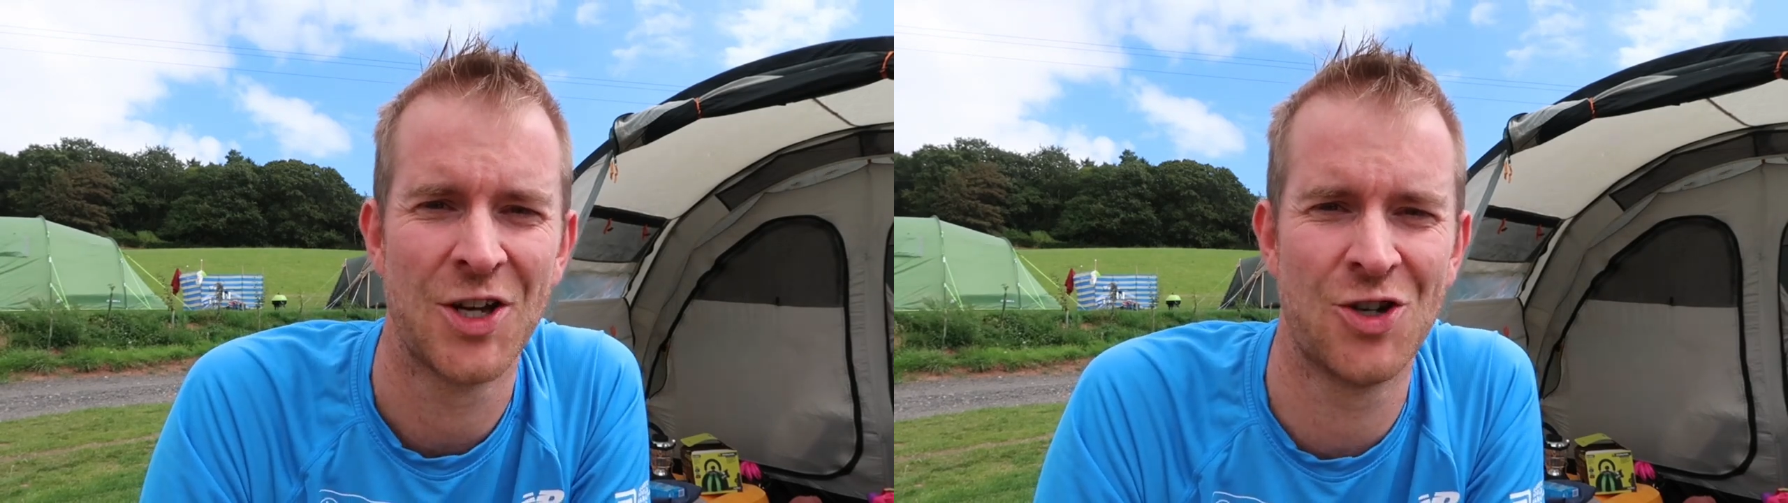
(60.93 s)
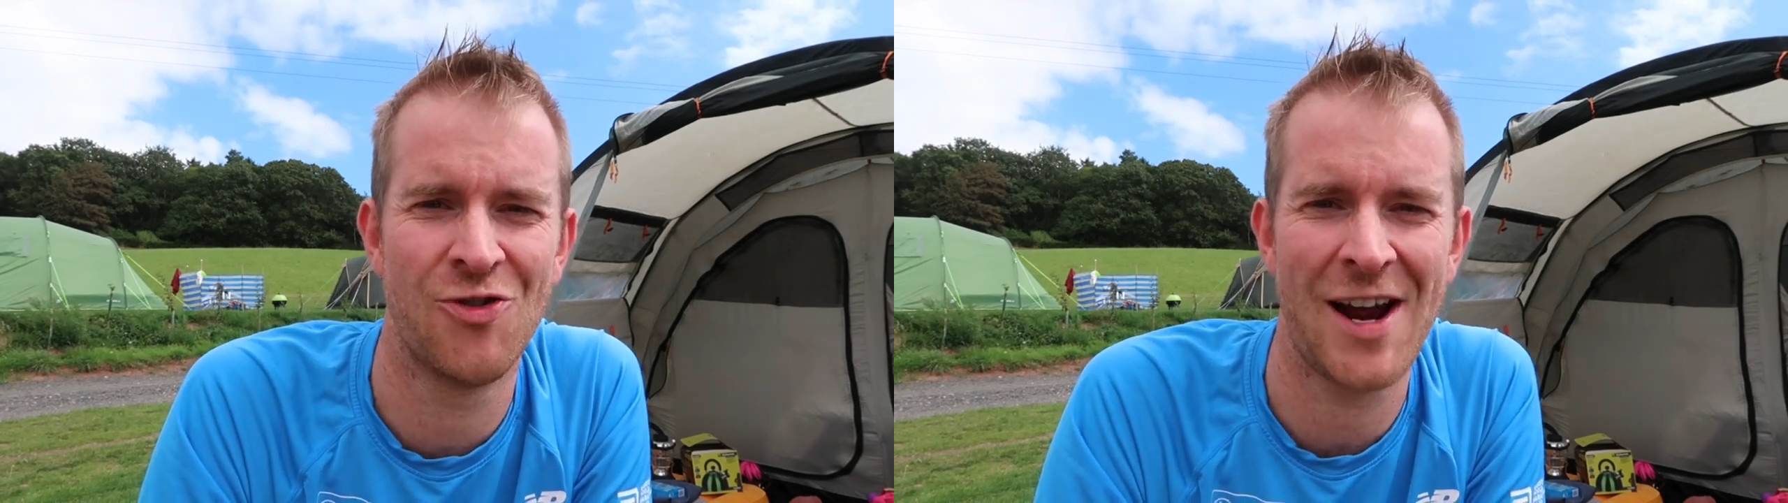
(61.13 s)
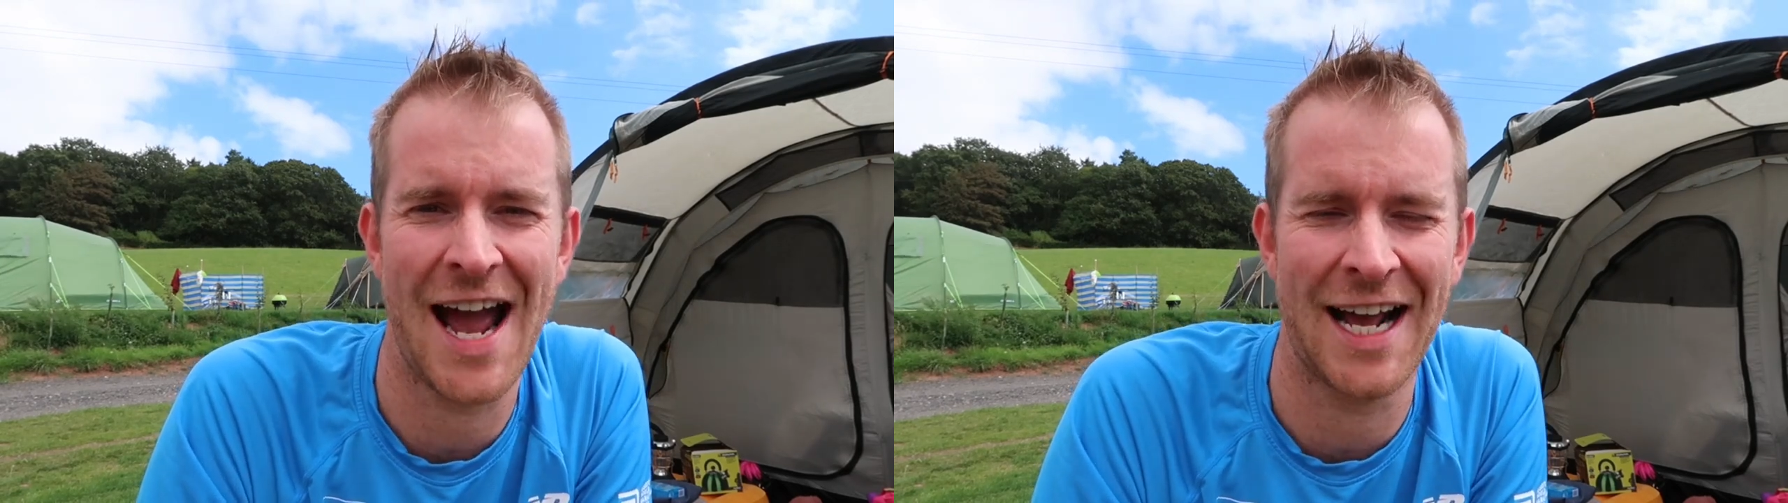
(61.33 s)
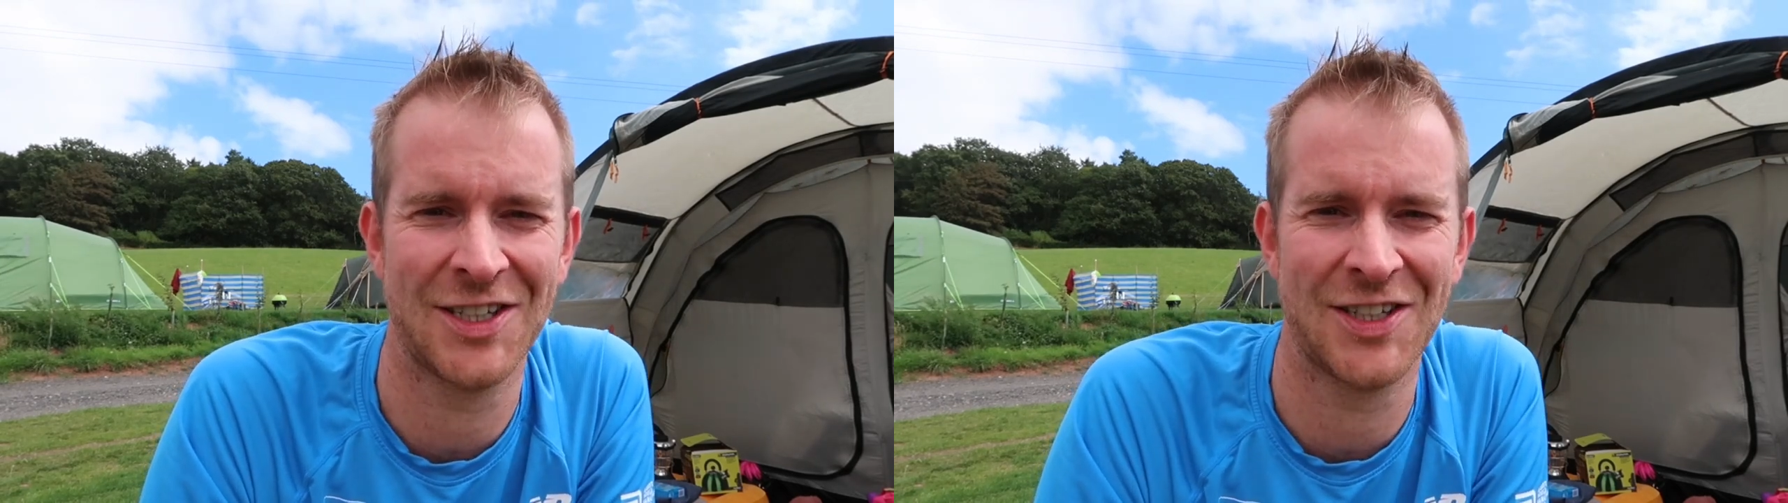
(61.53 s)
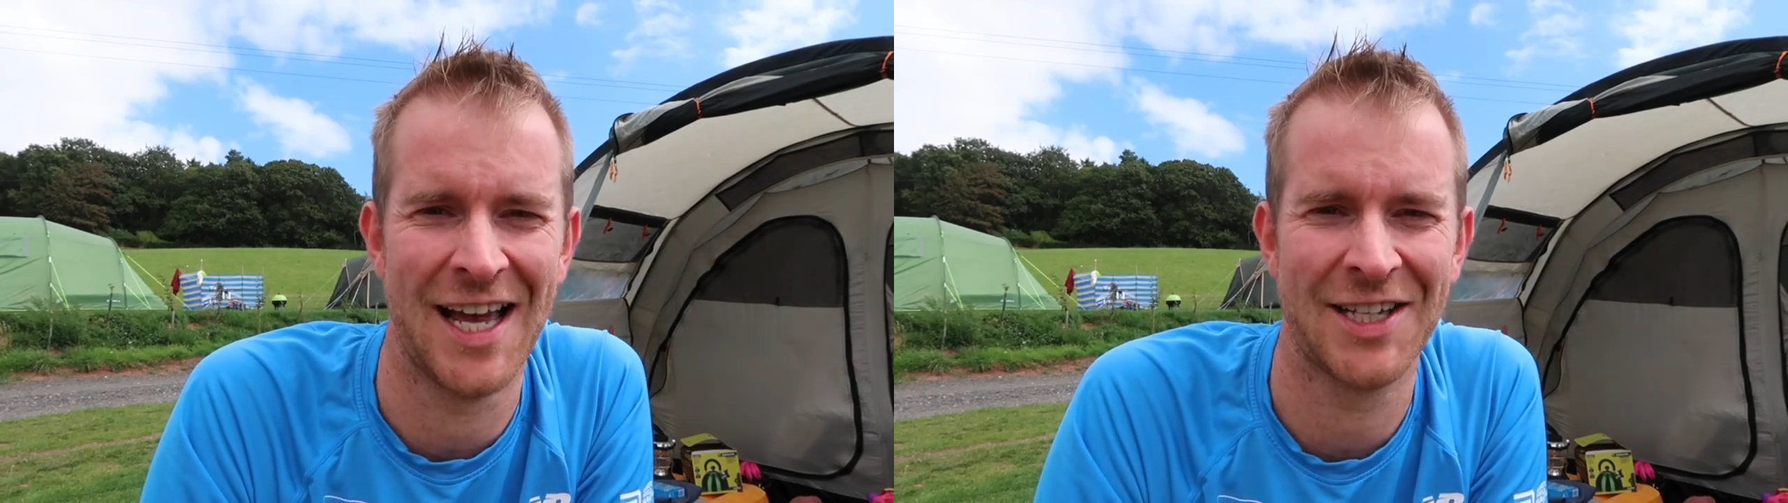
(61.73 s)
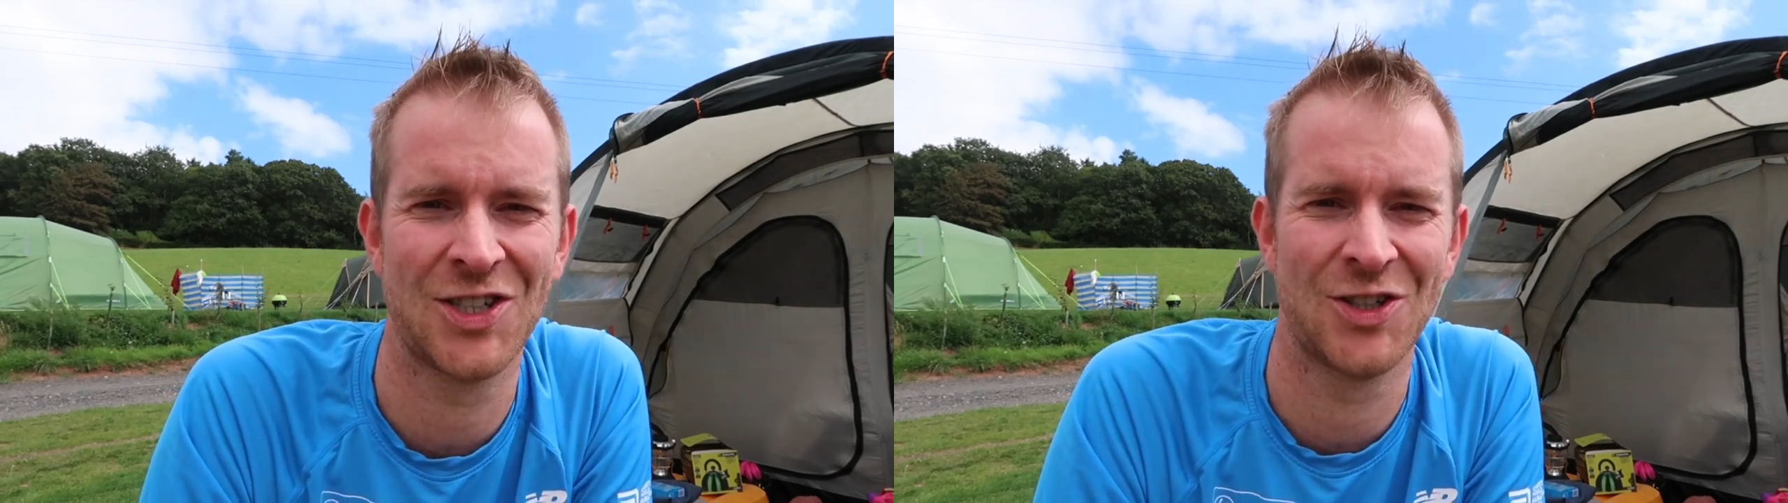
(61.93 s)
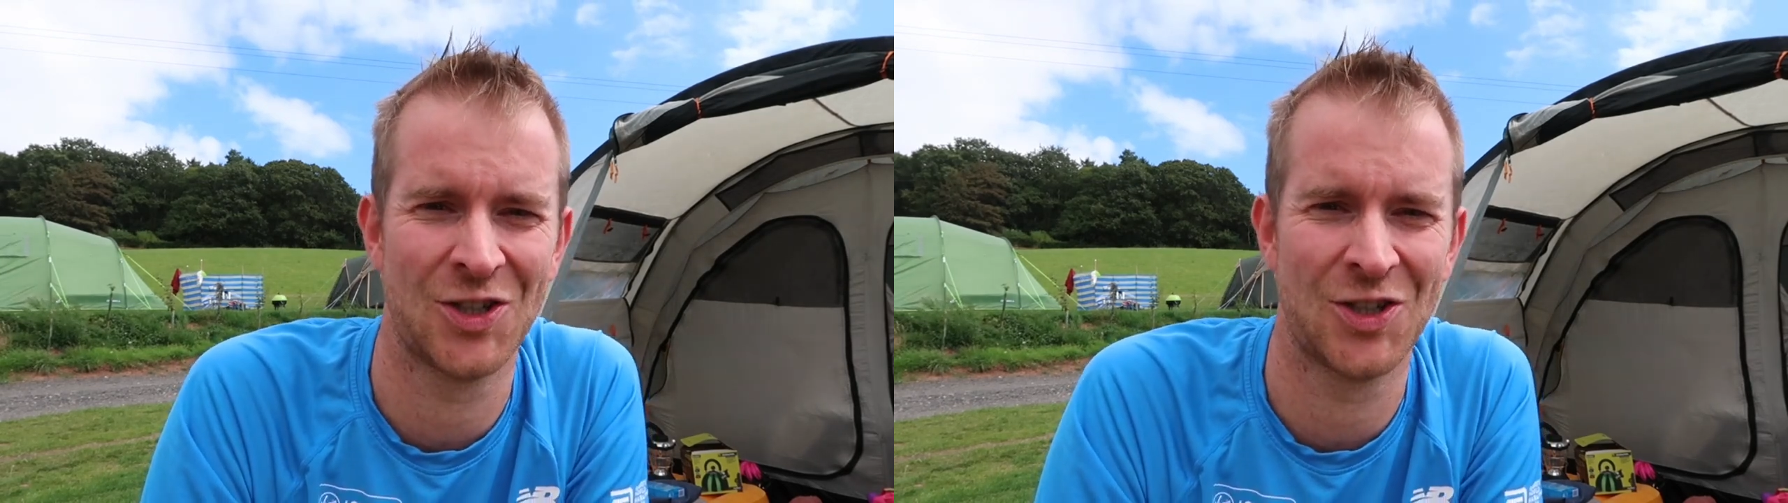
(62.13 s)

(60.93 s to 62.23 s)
great access